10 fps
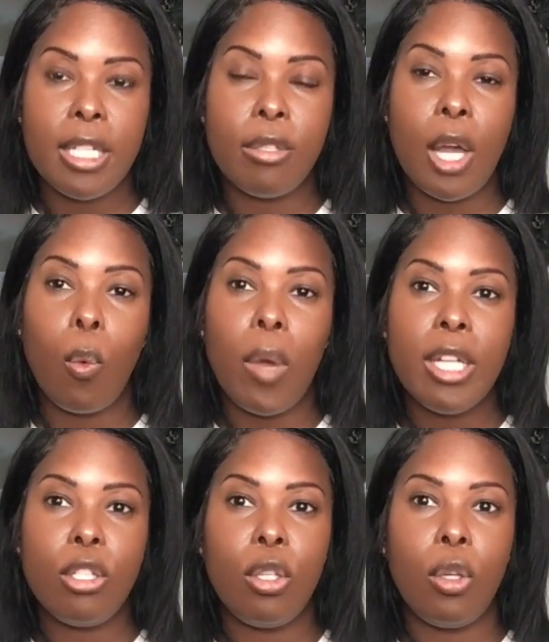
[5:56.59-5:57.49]
so I
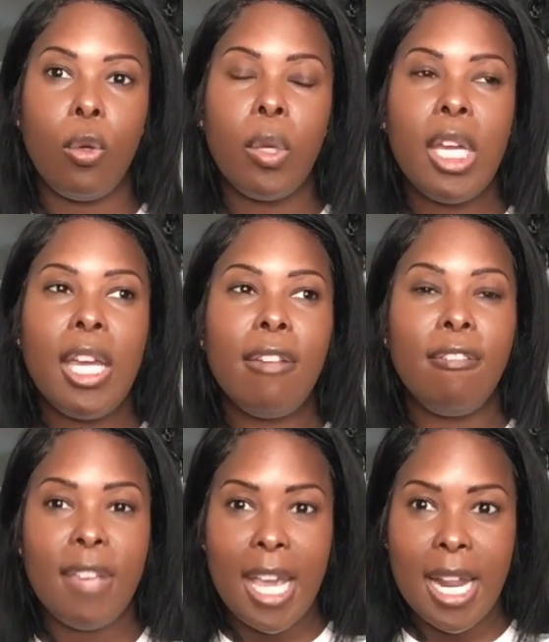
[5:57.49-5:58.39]
went to
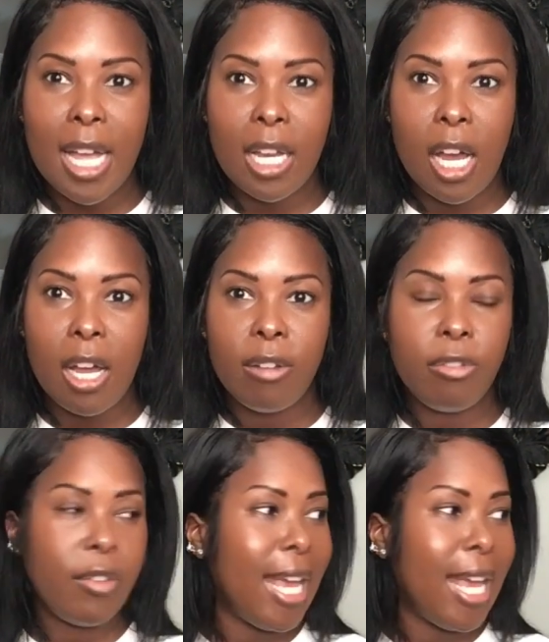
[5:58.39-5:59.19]
va.gov,